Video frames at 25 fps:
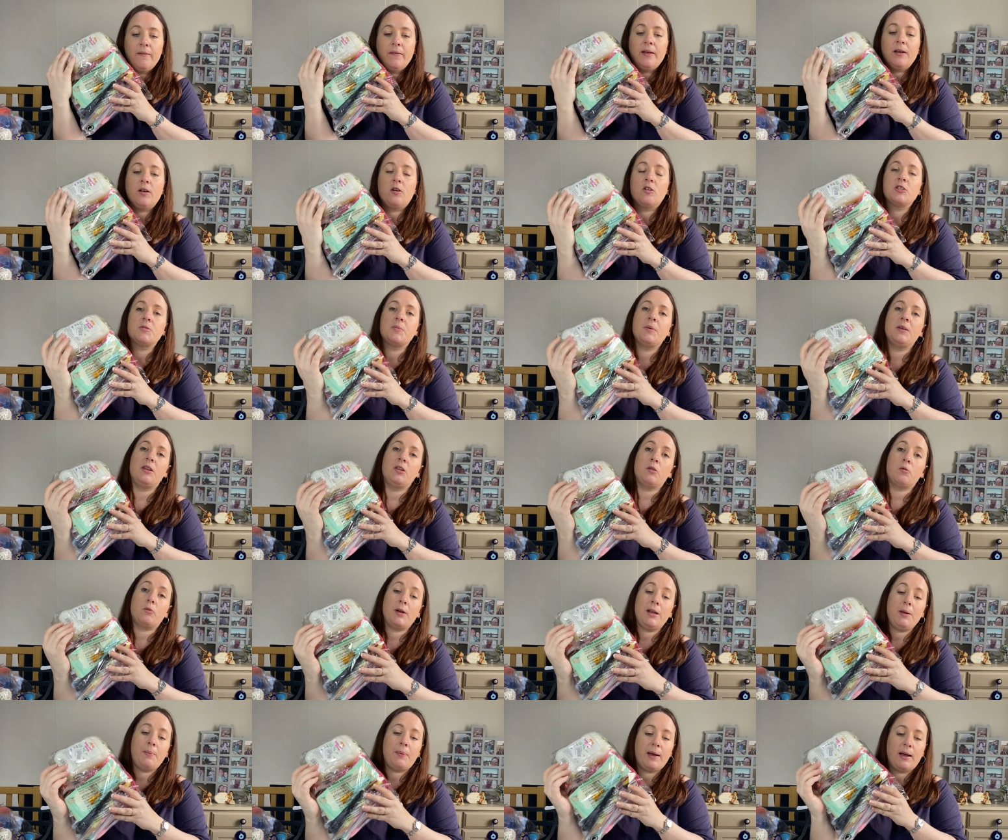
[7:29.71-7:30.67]
It cost me
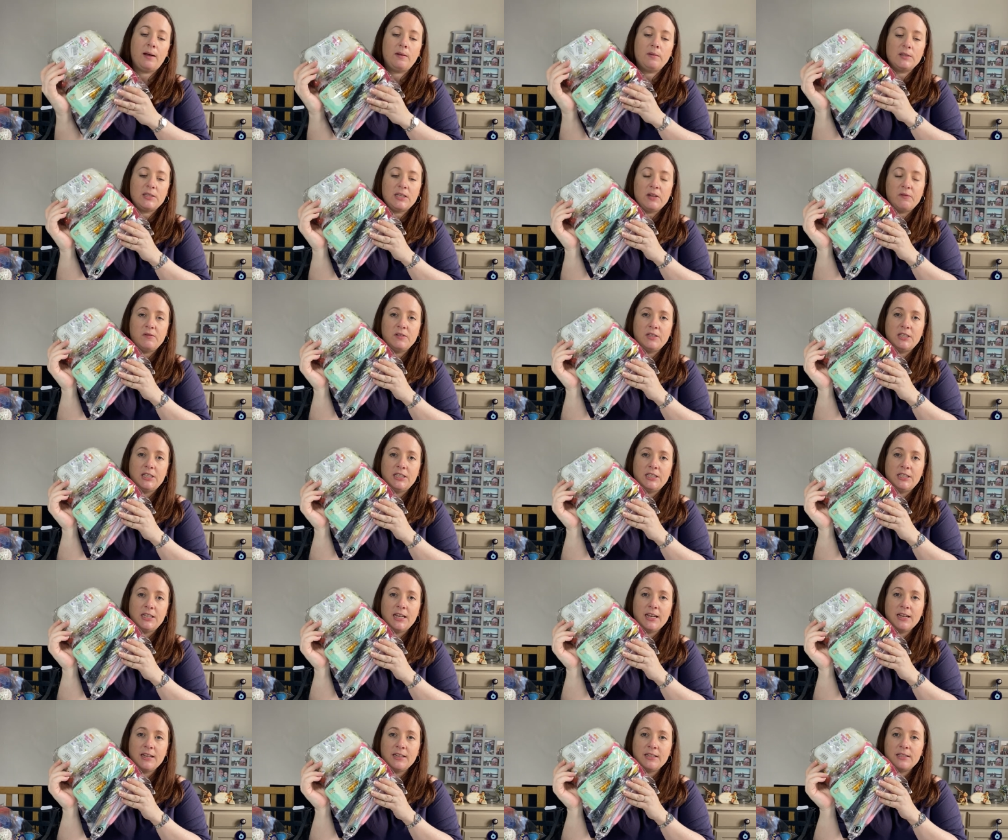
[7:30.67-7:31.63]

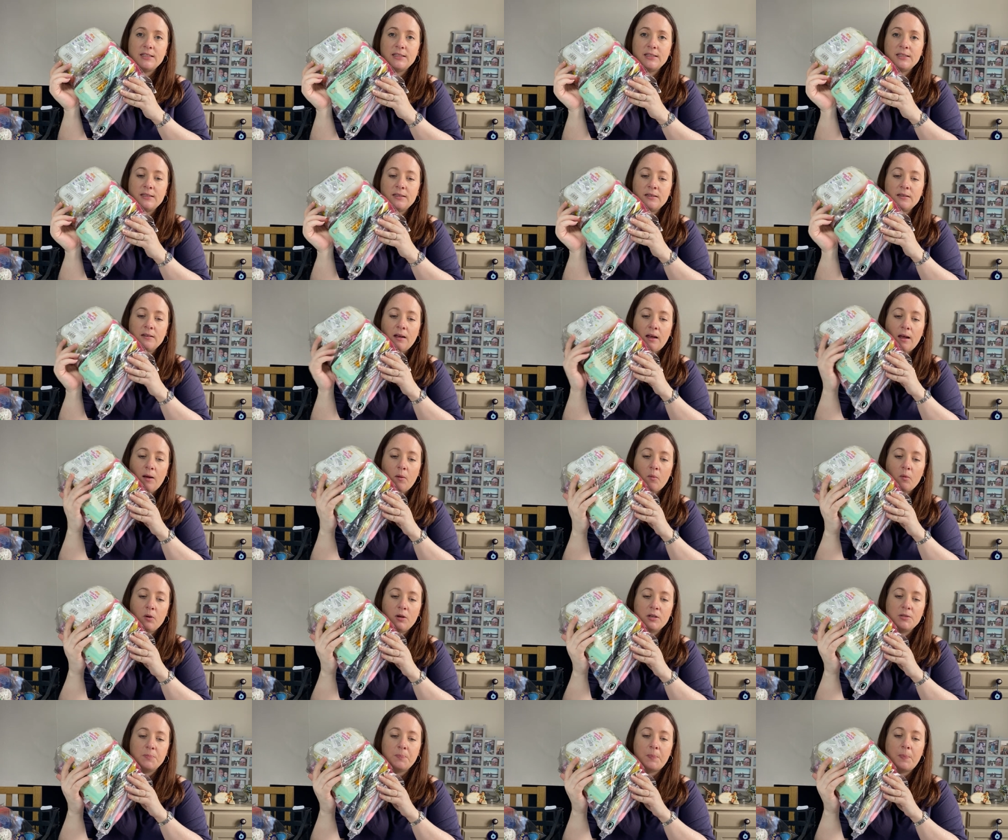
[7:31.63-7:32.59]
£3.76
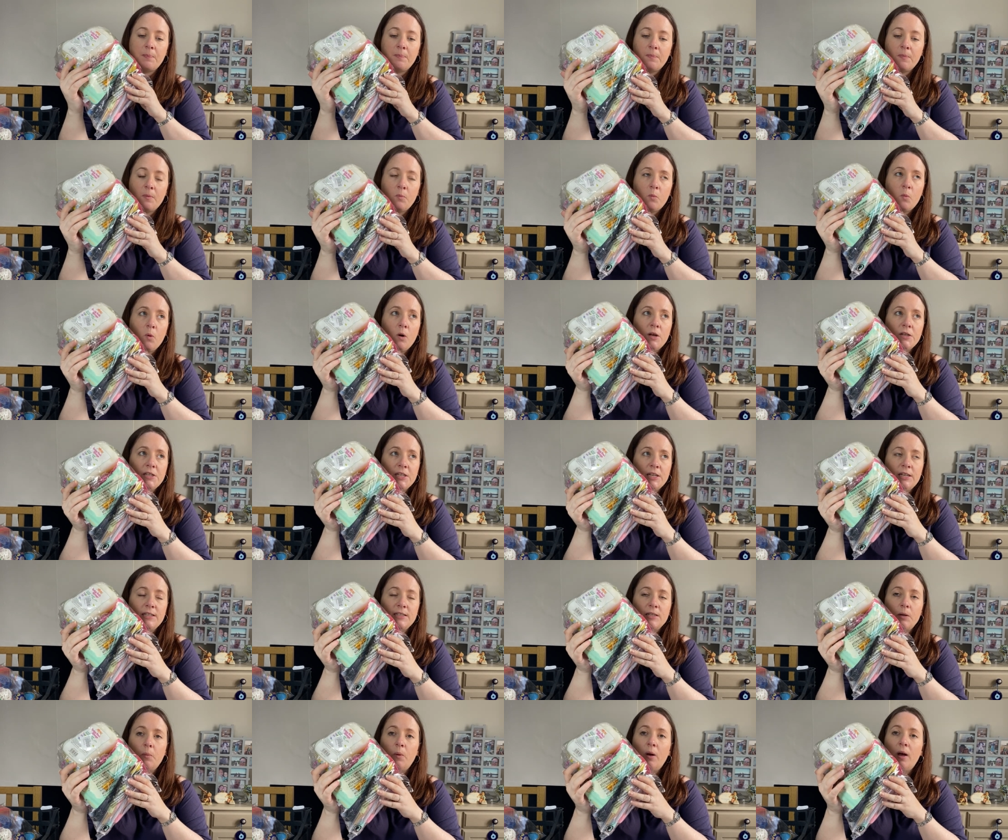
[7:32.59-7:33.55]
because what I did
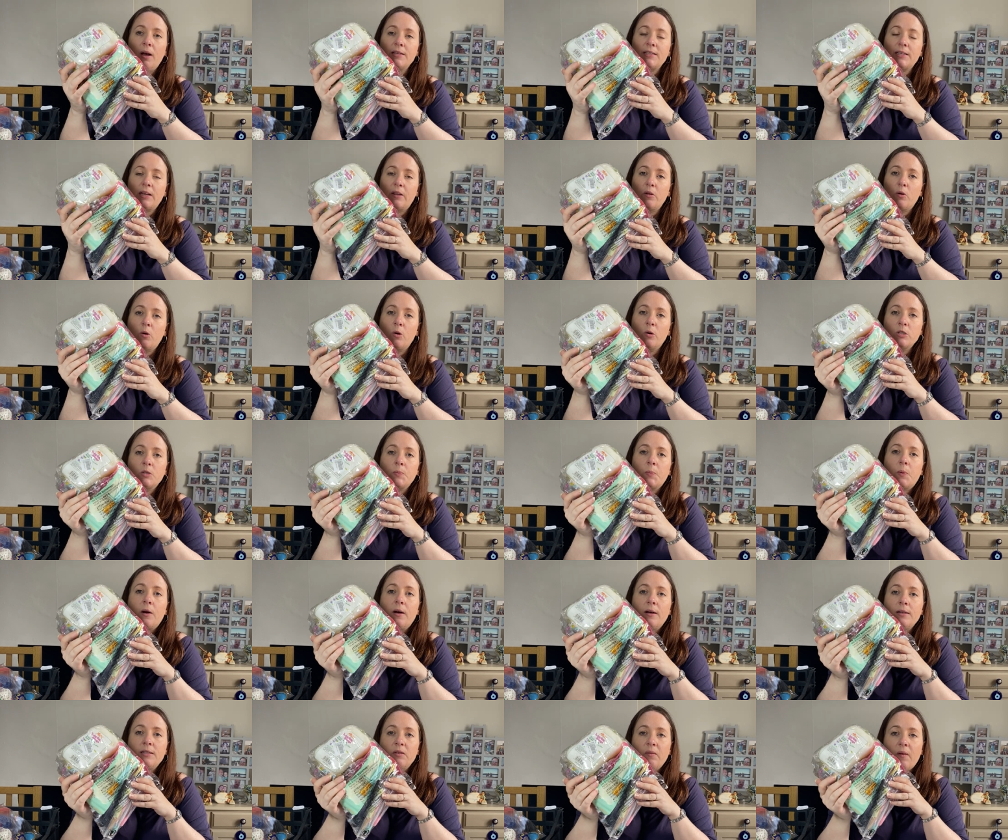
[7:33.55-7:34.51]
is I worked out the cost
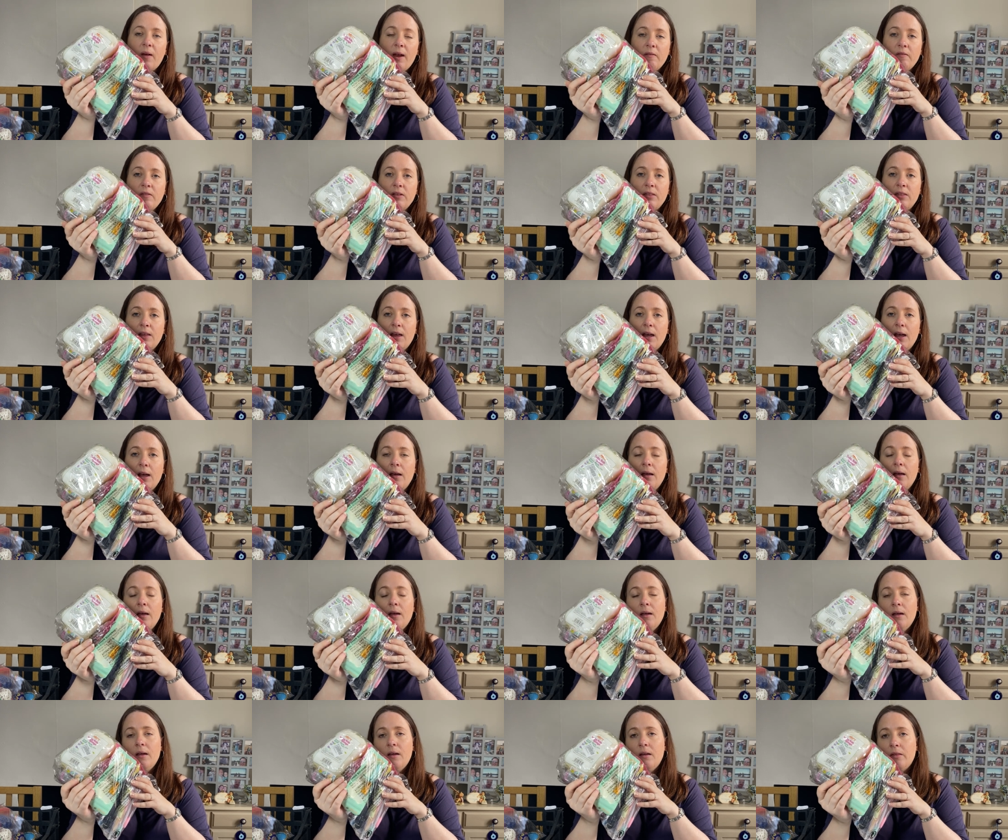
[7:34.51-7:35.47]
price of
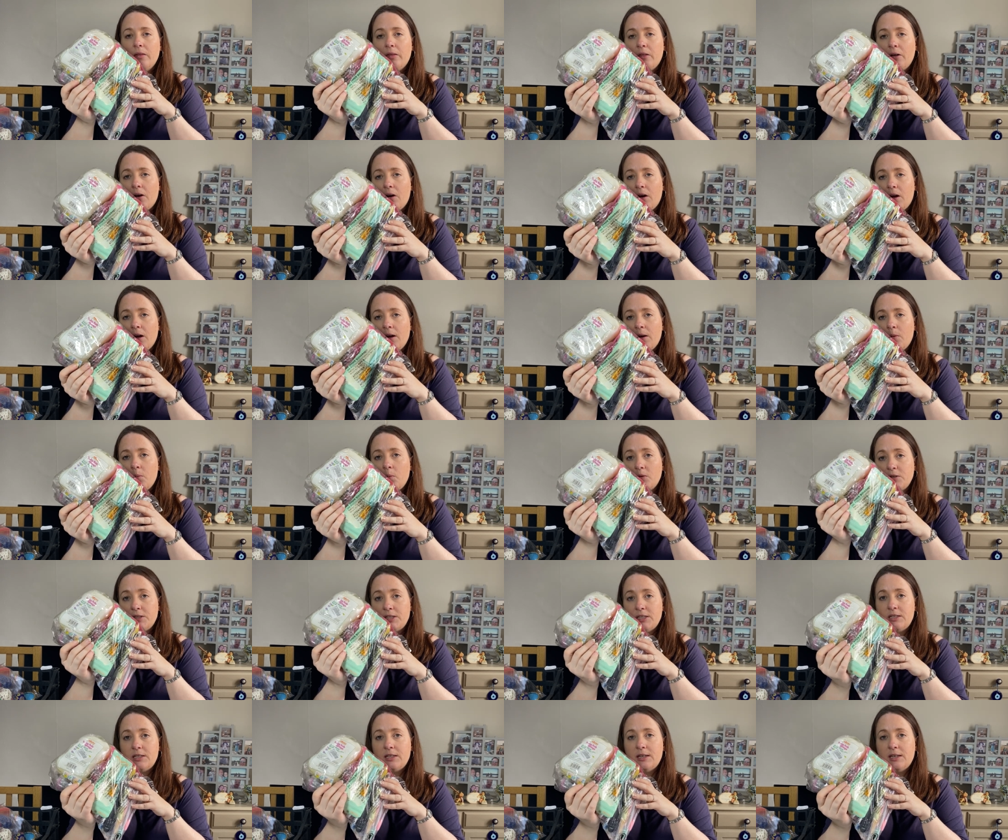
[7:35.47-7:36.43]
everything that I
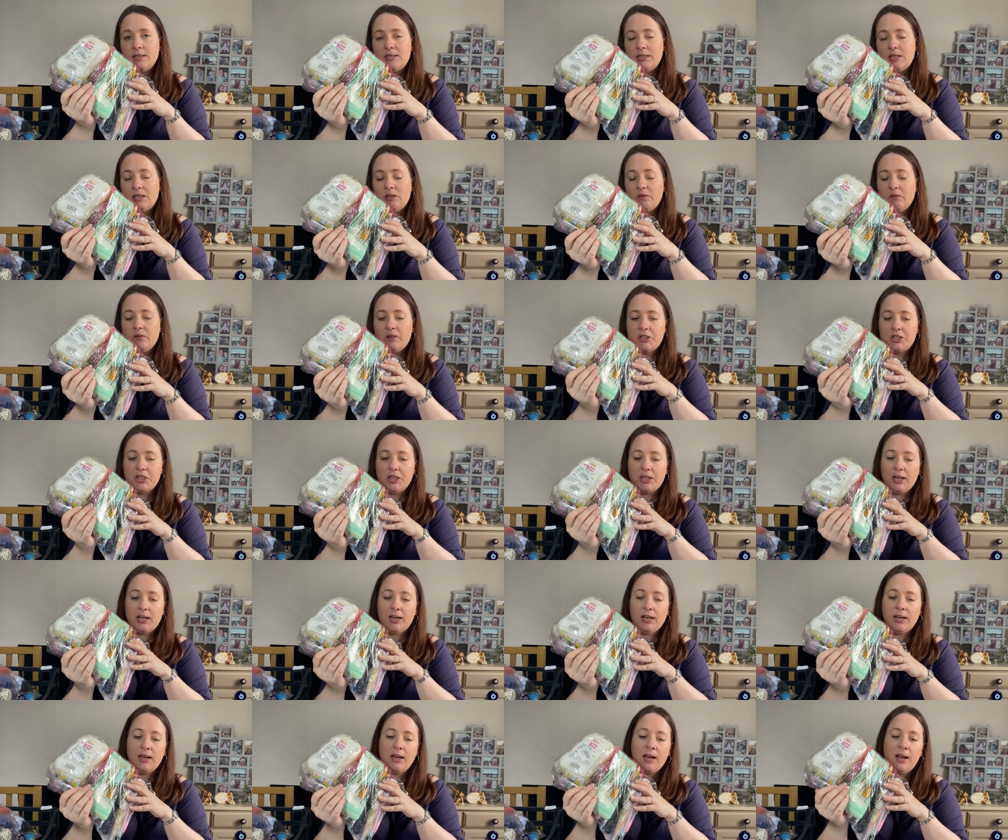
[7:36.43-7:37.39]
wanted to list
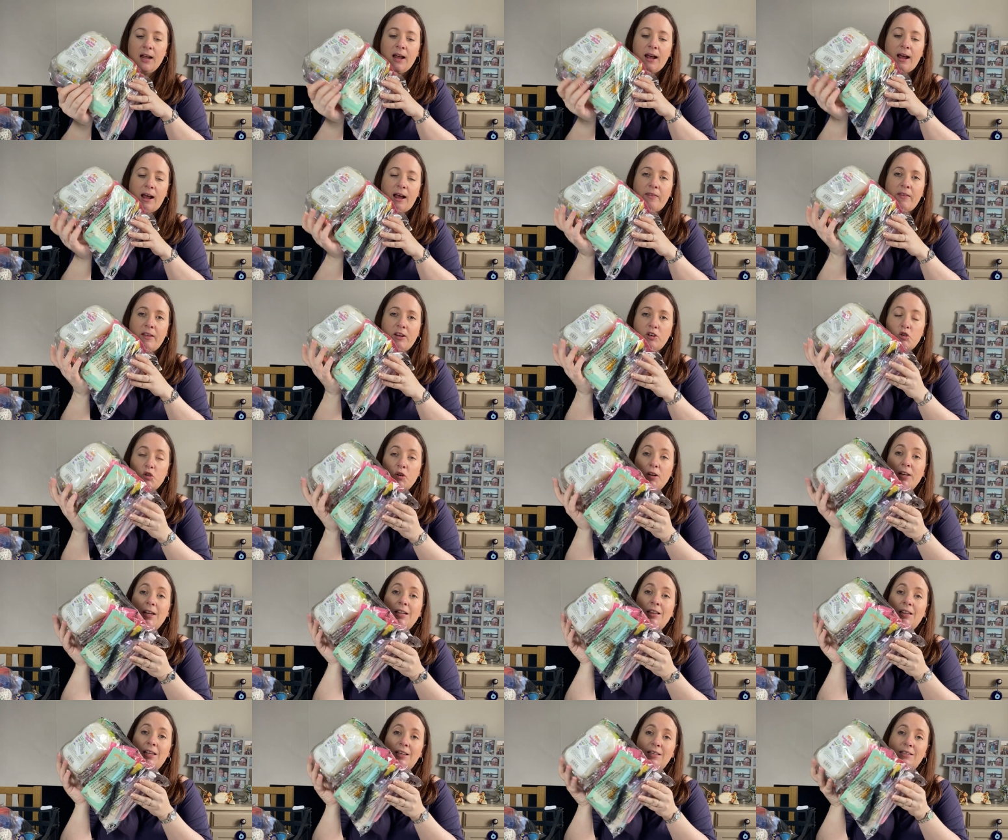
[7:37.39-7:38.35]
individually and then
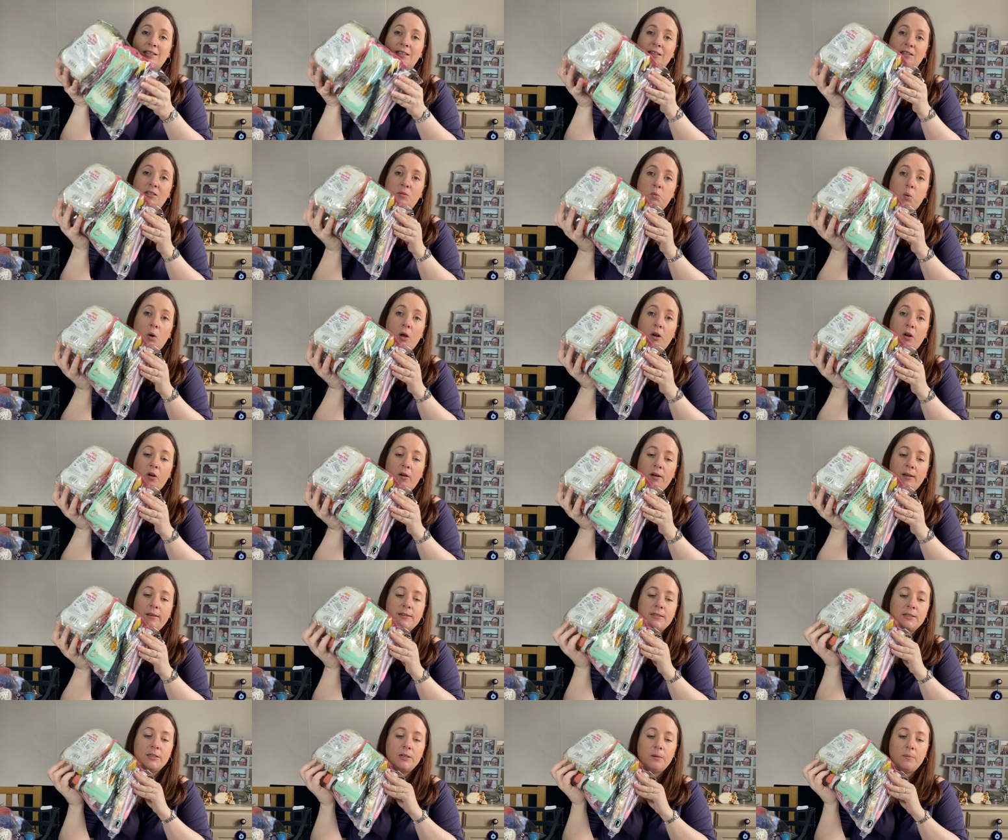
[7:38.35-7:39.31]
treated this as one
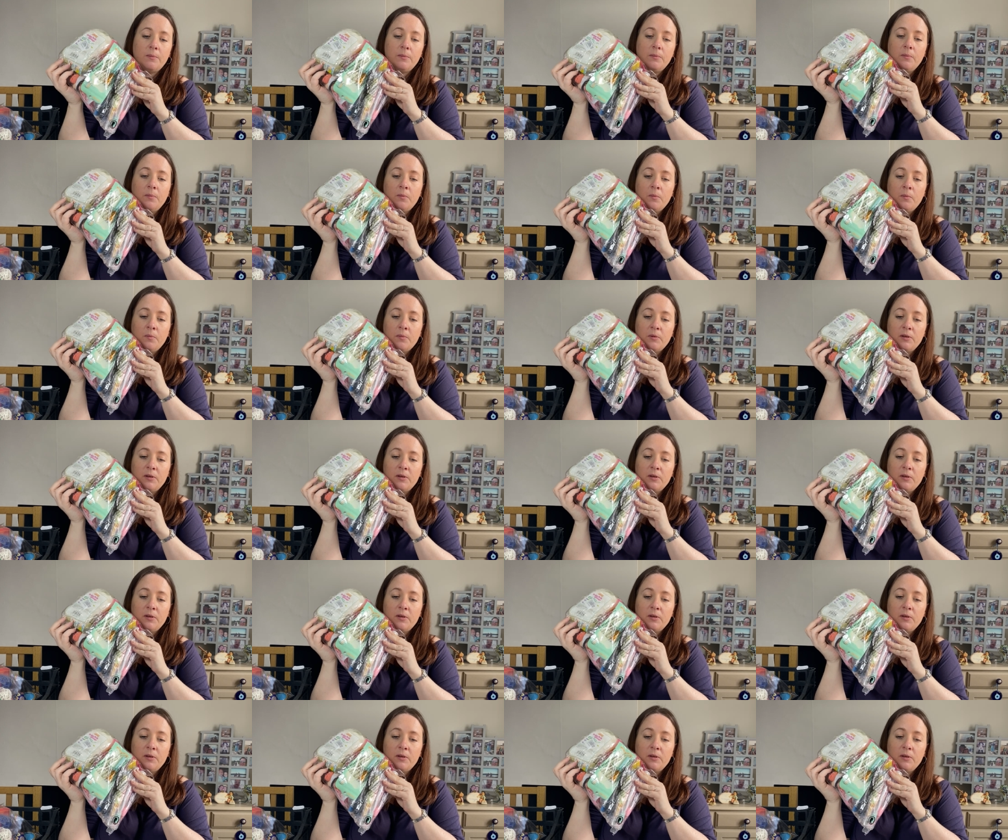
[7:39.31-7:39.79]
item.